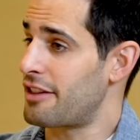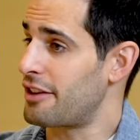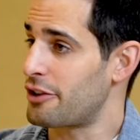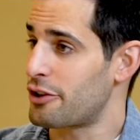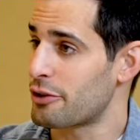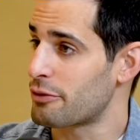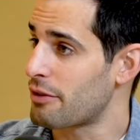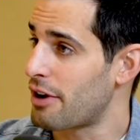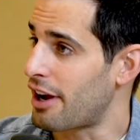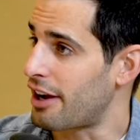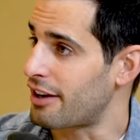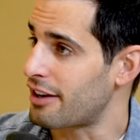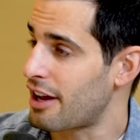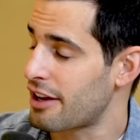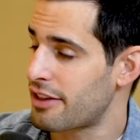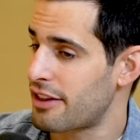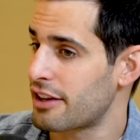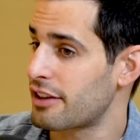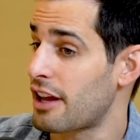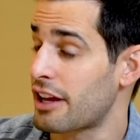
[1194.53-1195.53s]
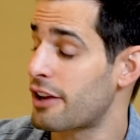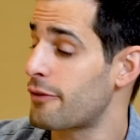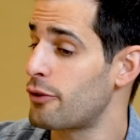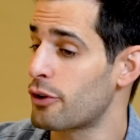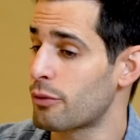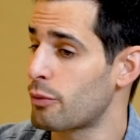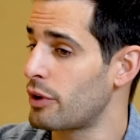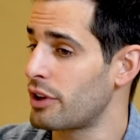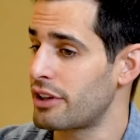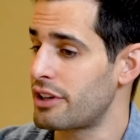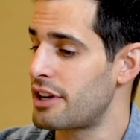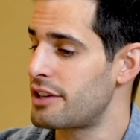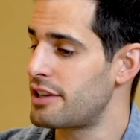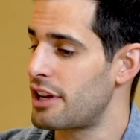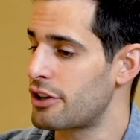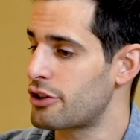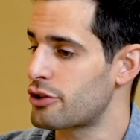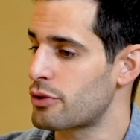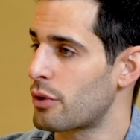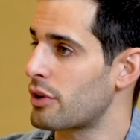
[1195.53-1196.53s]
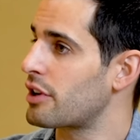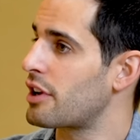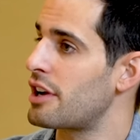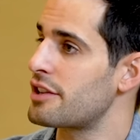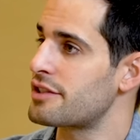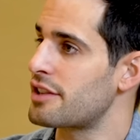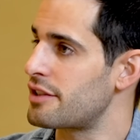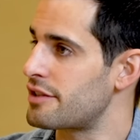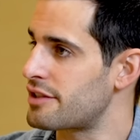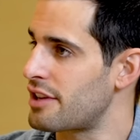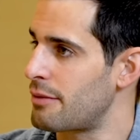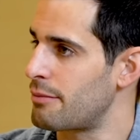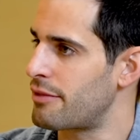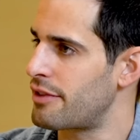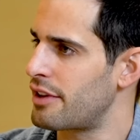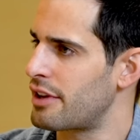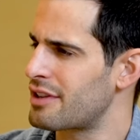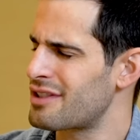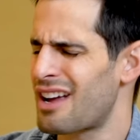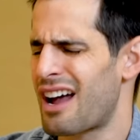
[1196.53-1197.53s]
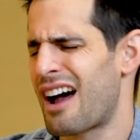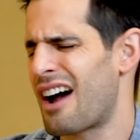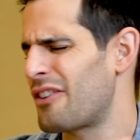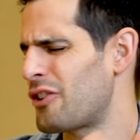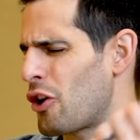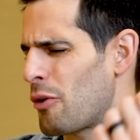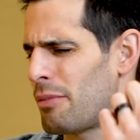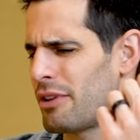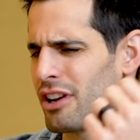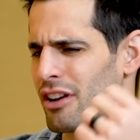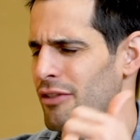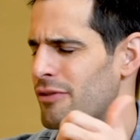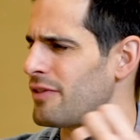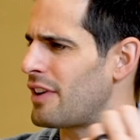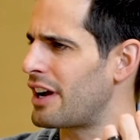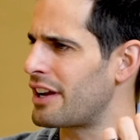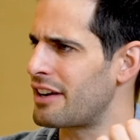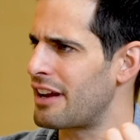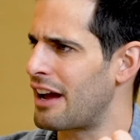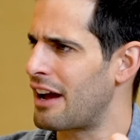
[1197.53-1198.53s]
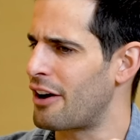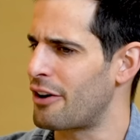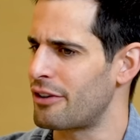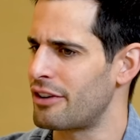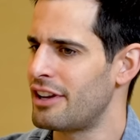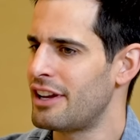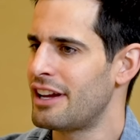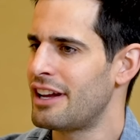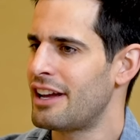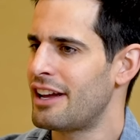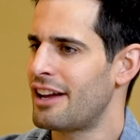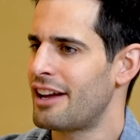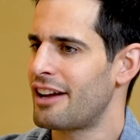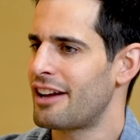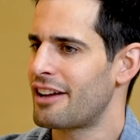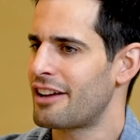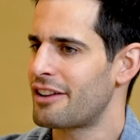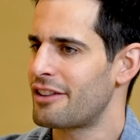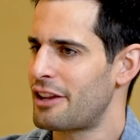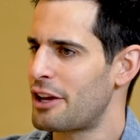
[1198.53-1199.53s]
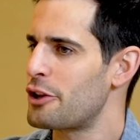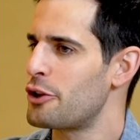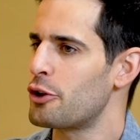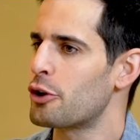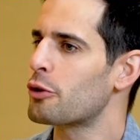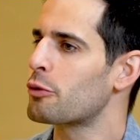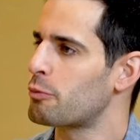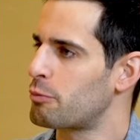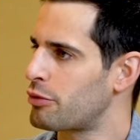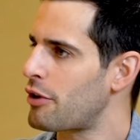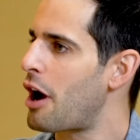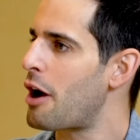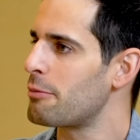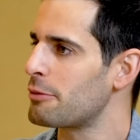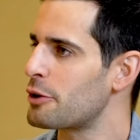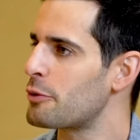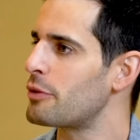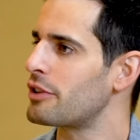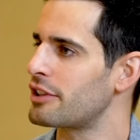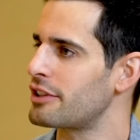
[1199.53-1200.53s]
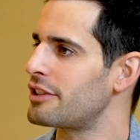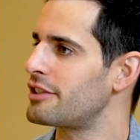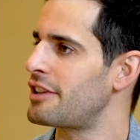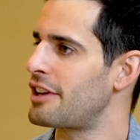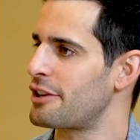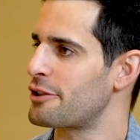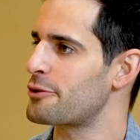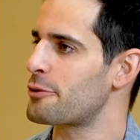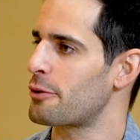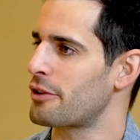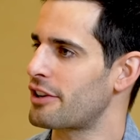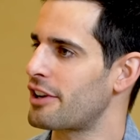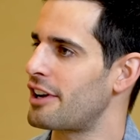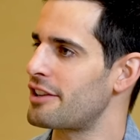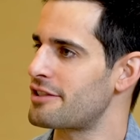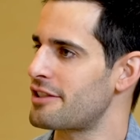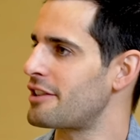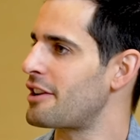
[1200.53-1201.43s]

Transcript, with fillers: think you're right. I think yeah. like if you're willing to take shortcuts on some things, ah, nobody will find out. Then you're probably willing to take shortcuts